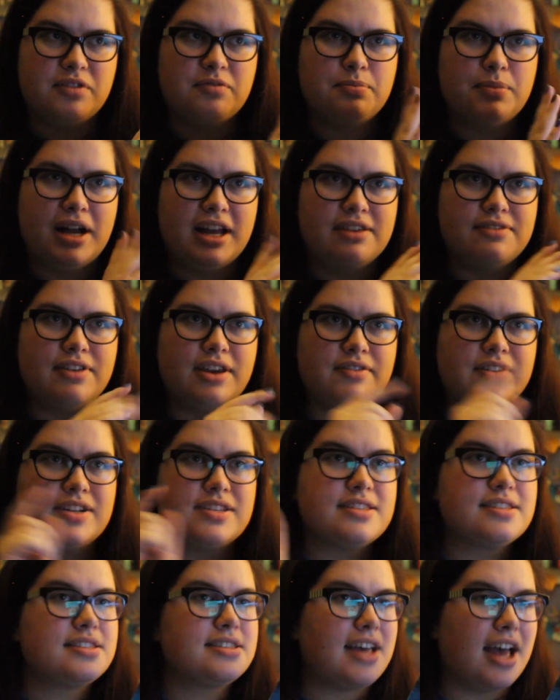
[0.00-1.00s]
of my favorite
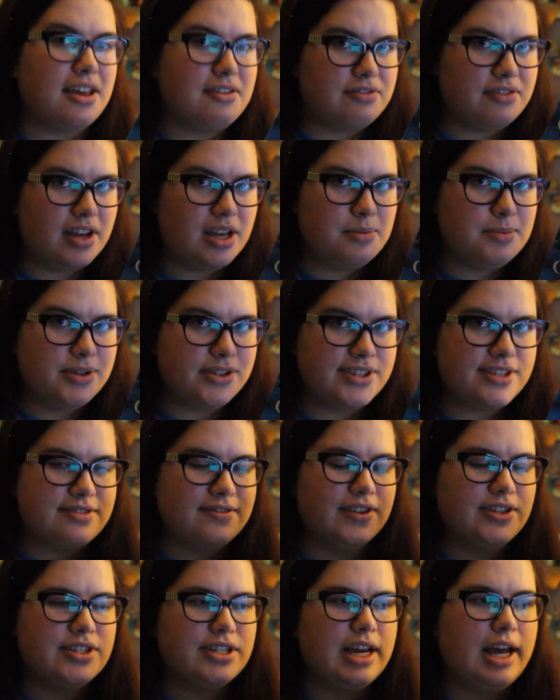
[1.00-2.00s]
sci-fi books of
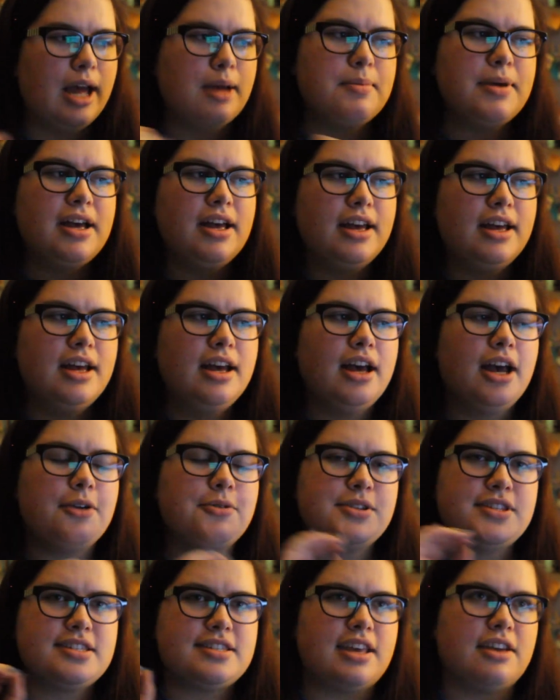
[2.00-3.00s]
all time. I
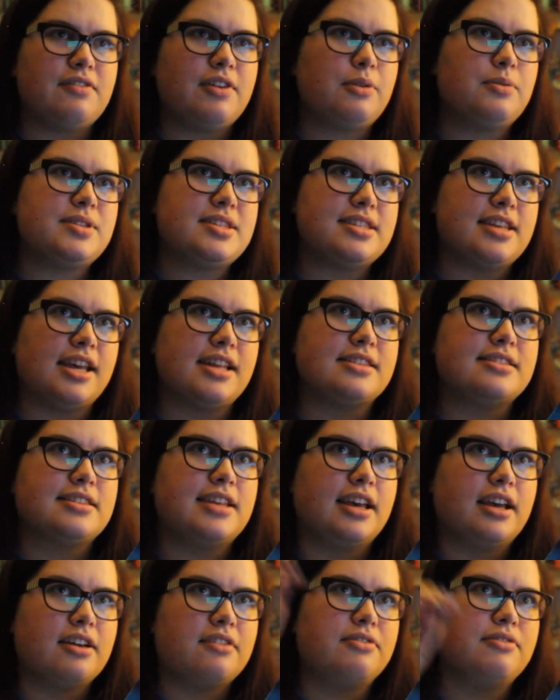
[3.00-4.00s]
wouldn't say if I would say it's
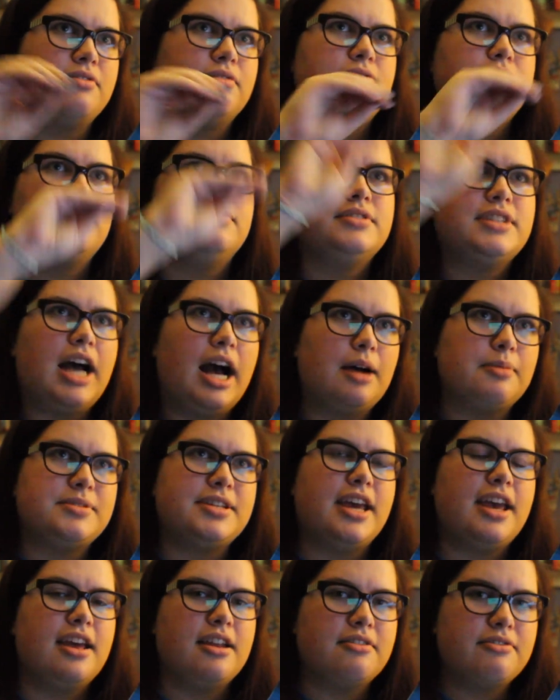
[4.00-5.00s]
like a top
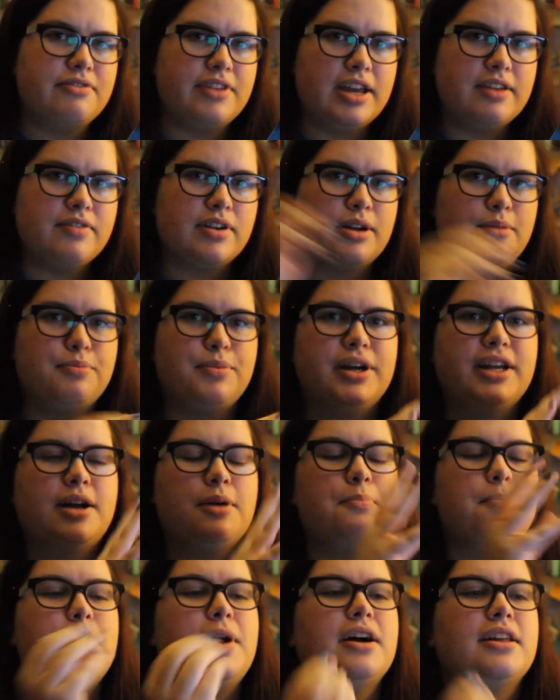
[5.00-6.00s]
10 favorite, but
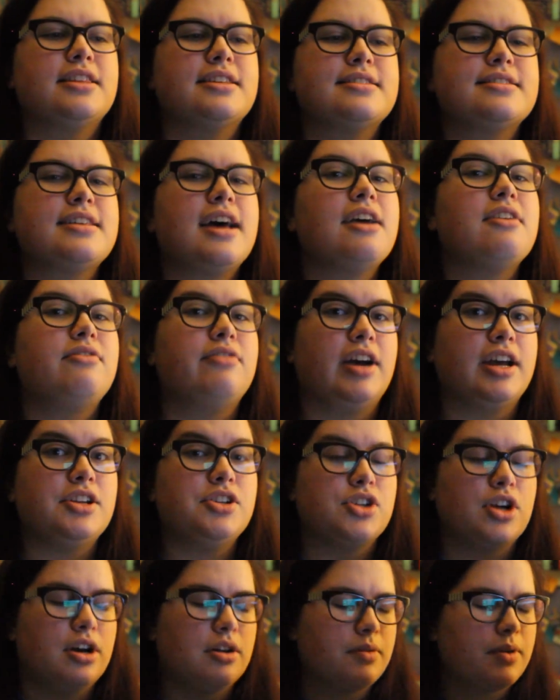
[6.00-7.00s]
among the sci-fi
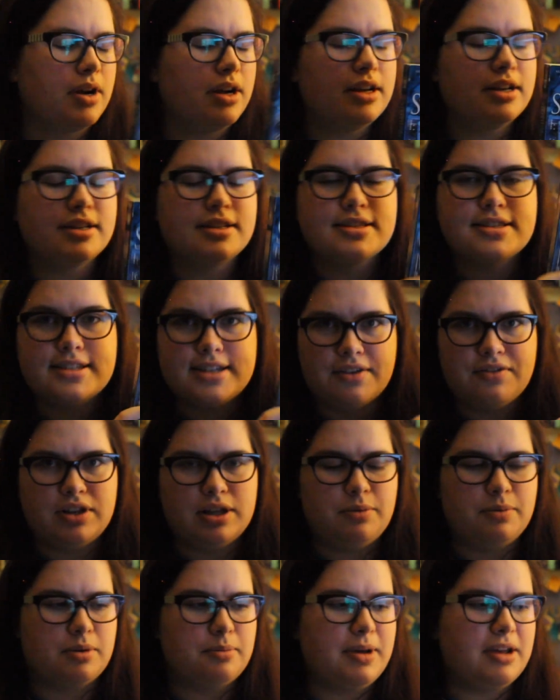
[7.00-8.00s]
genre, it's
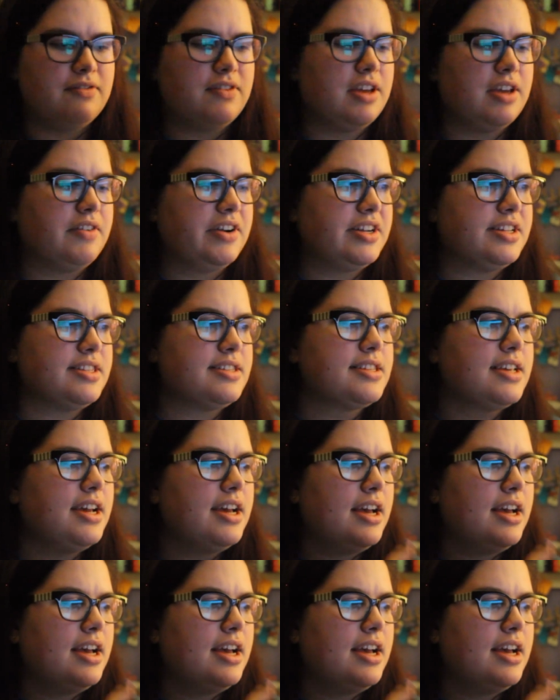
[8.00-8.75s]
definitely one of my favorites.